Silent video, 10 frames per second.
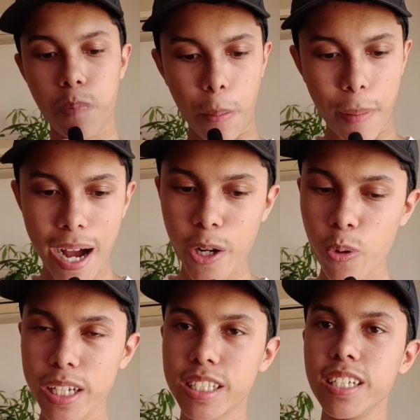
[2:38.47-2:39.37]
But my
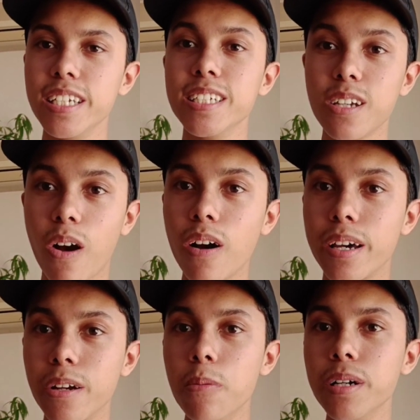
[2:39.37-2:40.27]
question is,
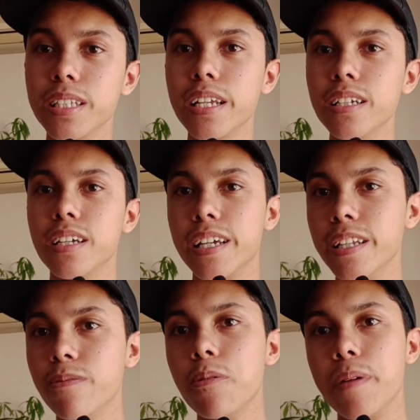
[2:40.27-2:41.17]
are Real Madrid
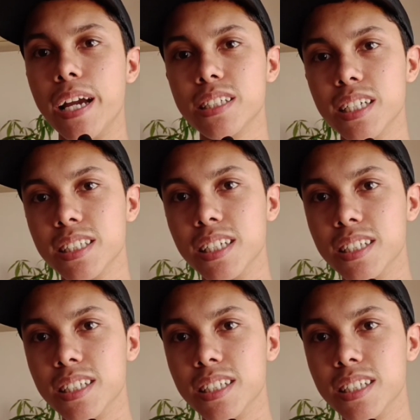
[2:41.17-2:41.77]
ready for Manchester